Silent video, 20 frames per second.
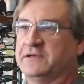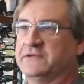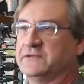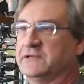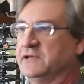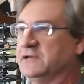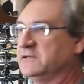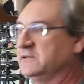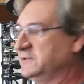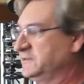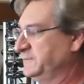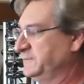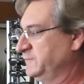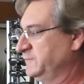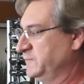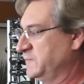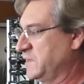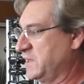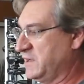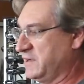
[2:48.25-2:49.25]
So,
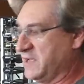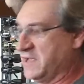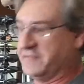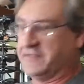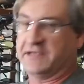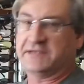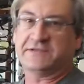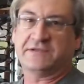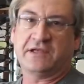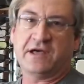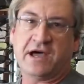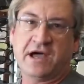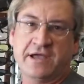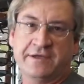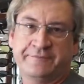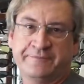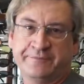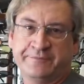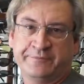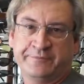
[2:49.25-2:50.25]
you know, hey, thanks a
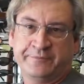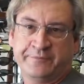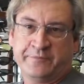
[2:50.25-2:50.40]
lot.